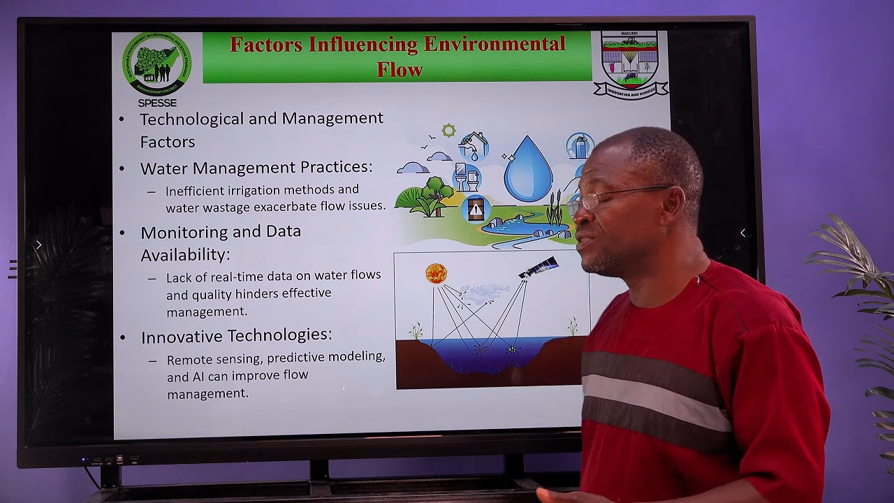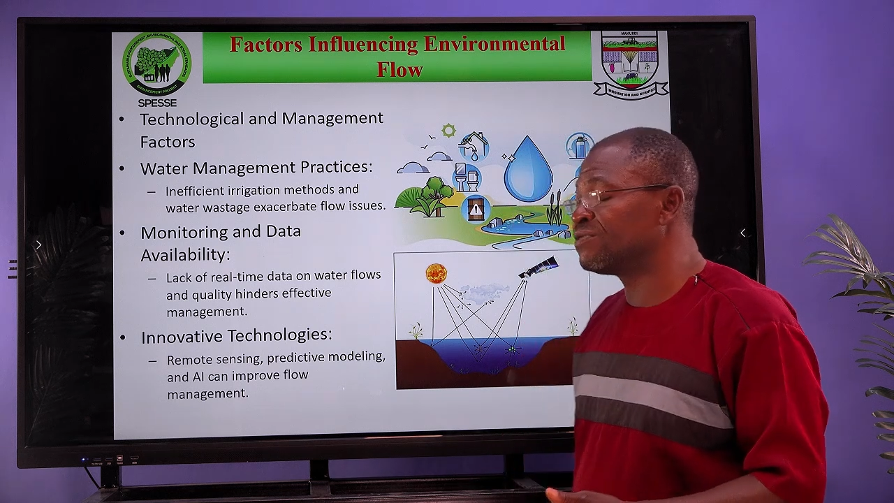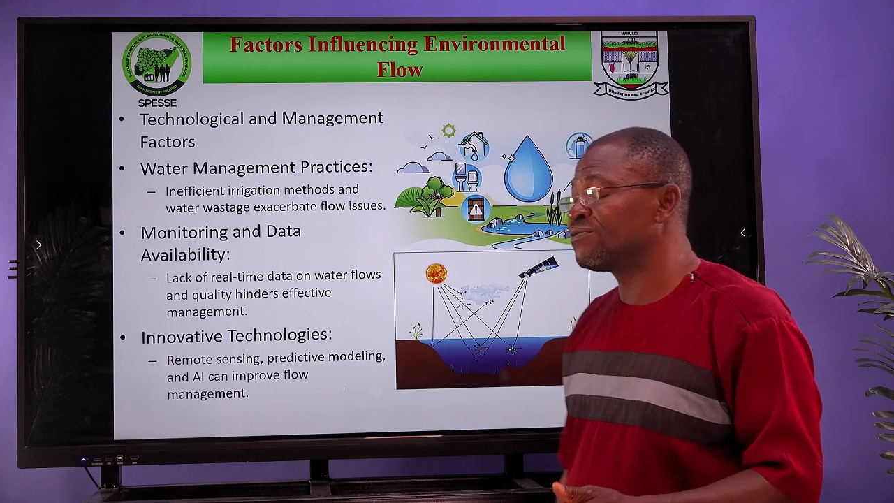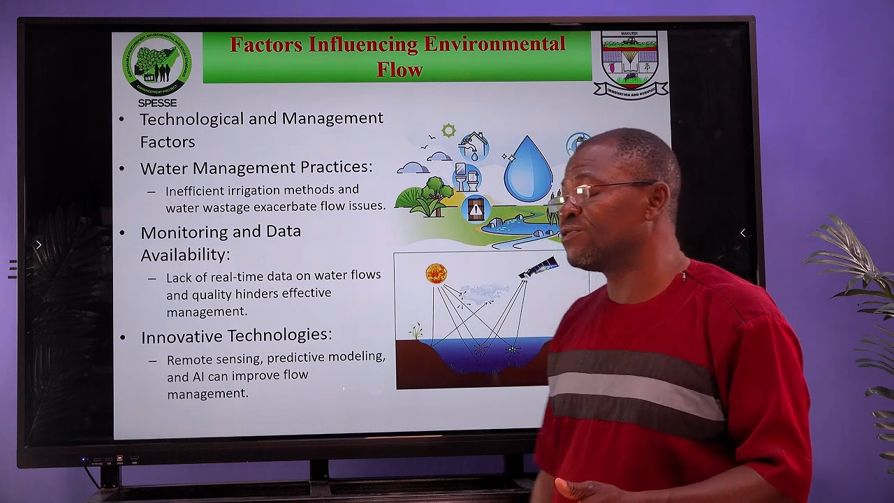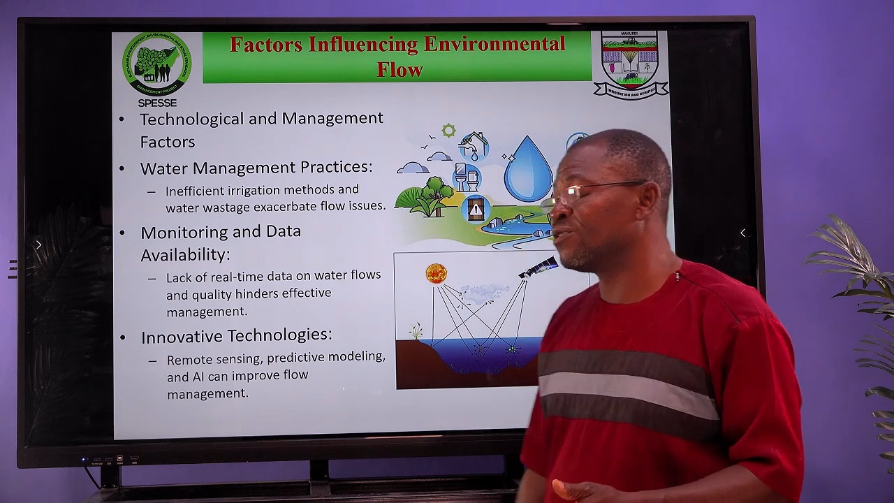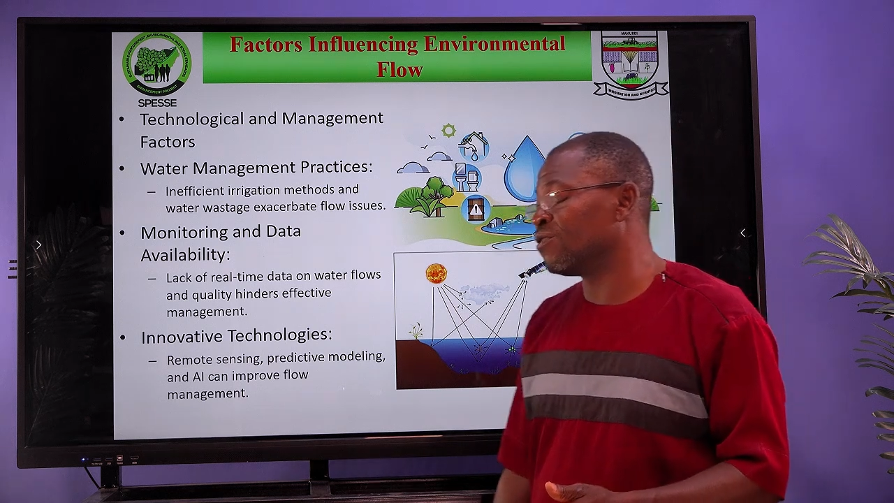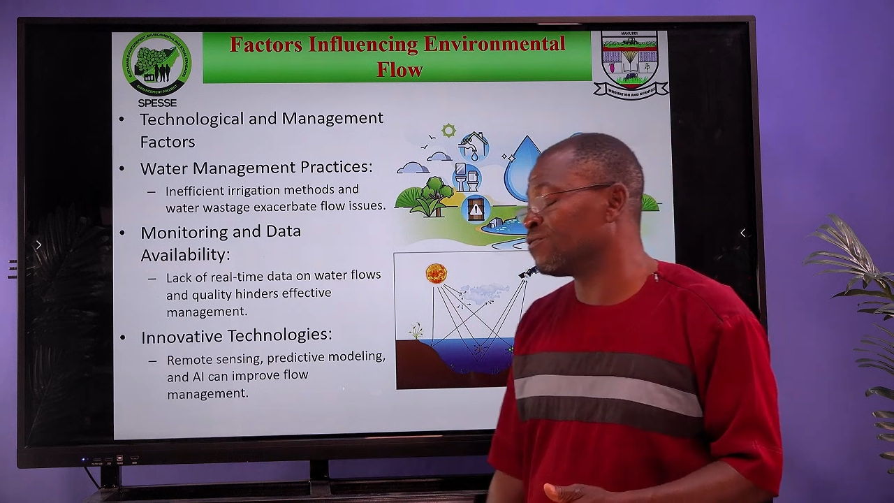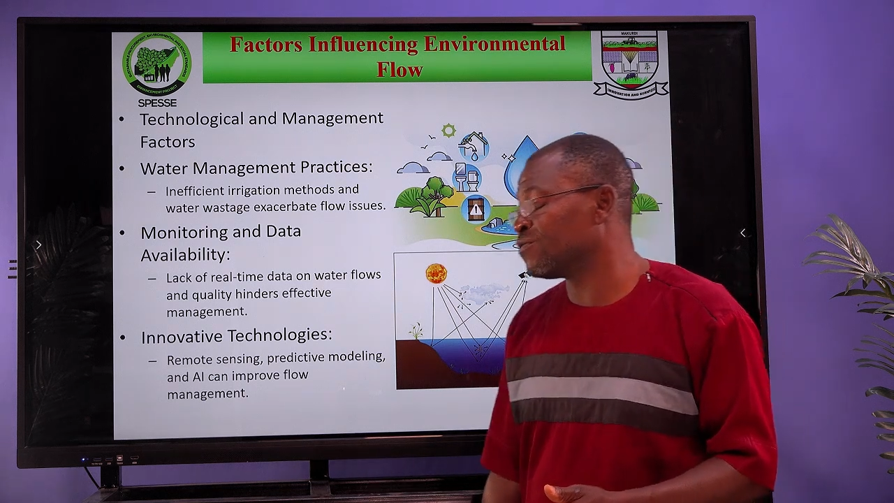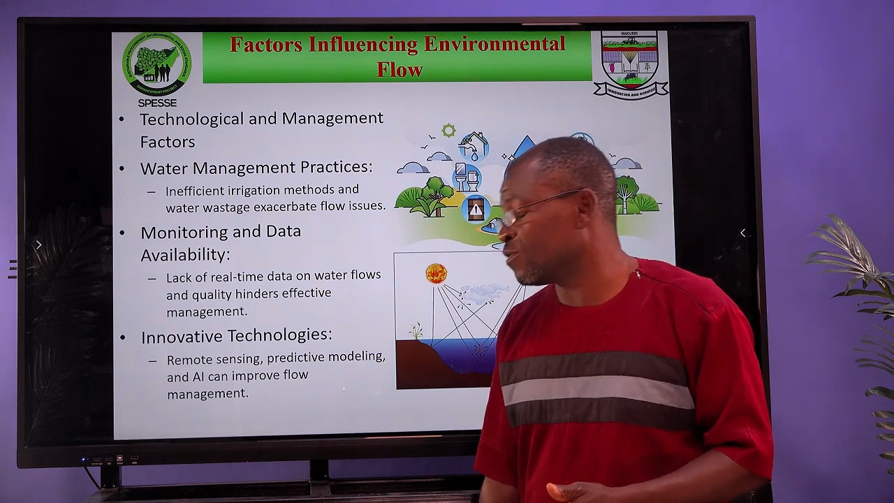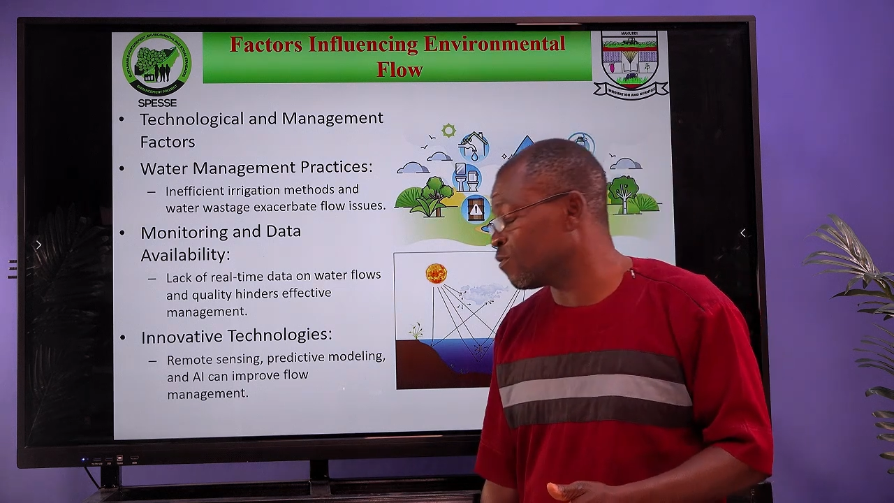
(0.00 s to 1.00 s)
the flow
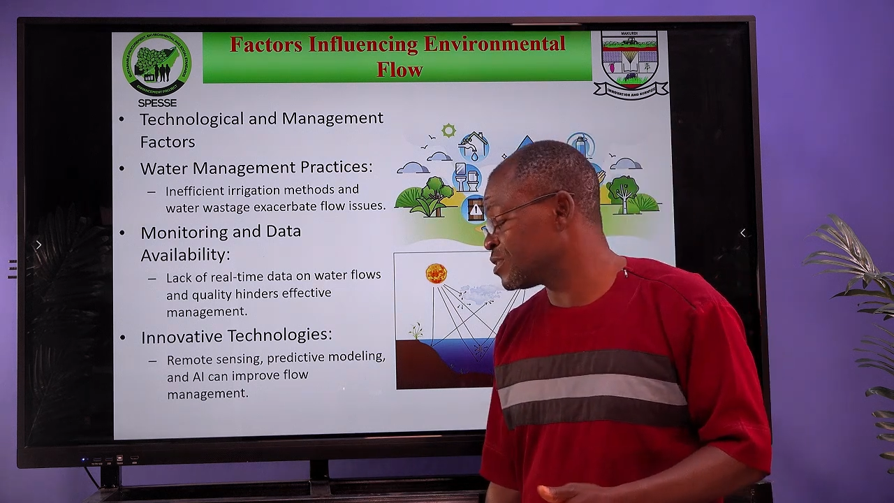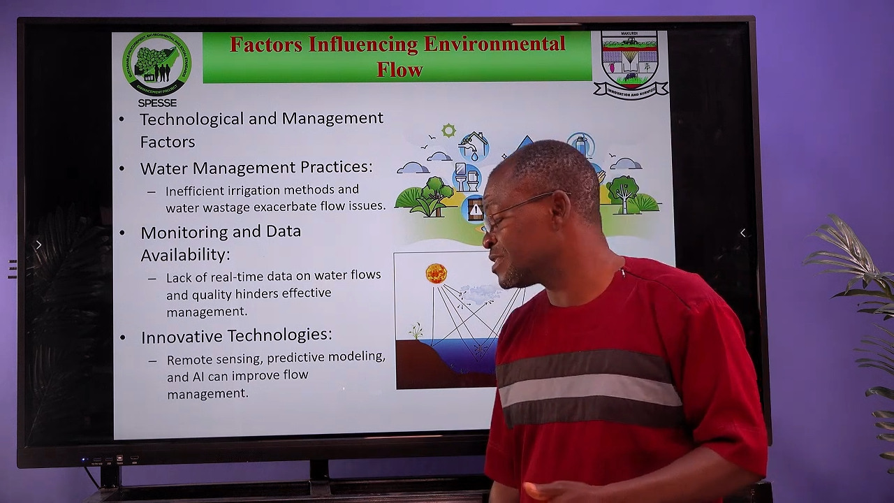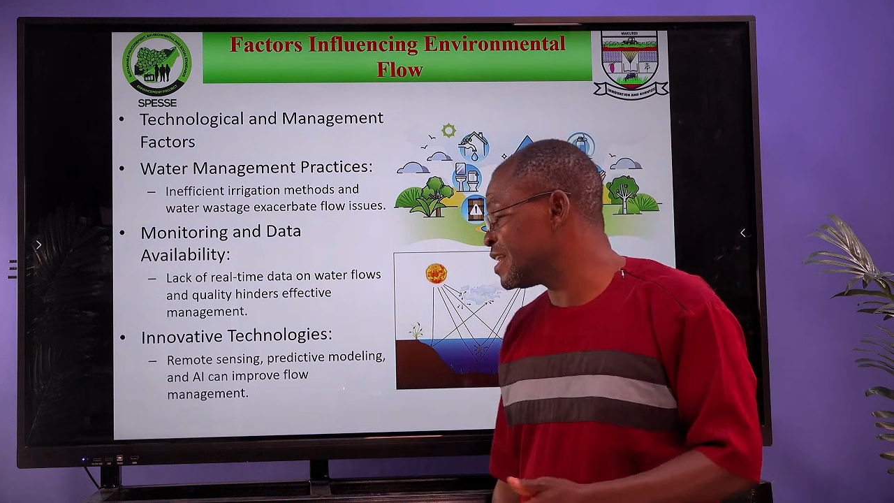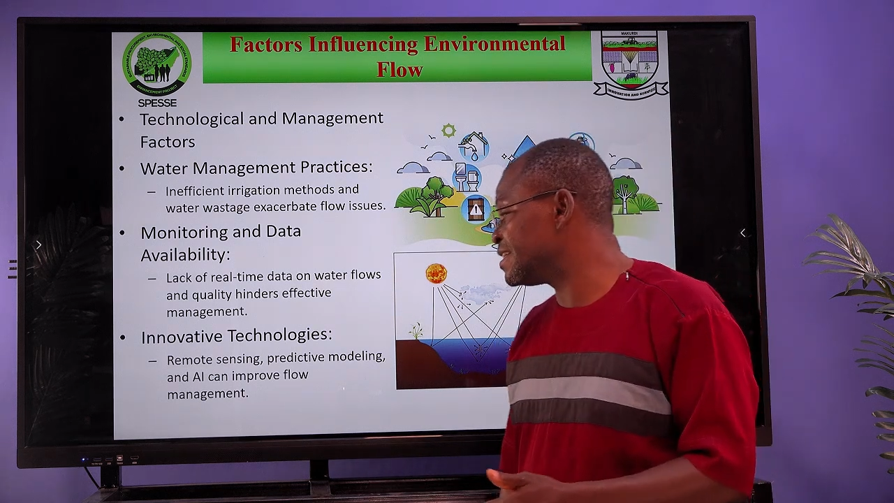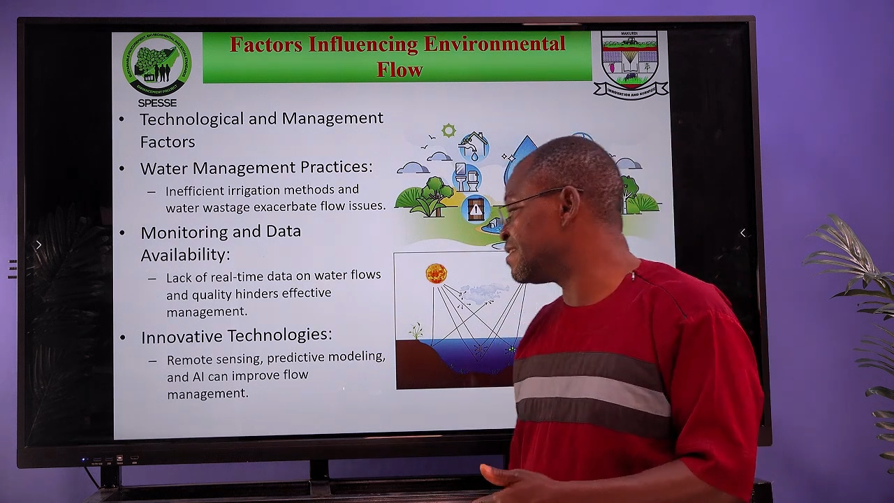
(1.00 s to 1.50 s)
of water in the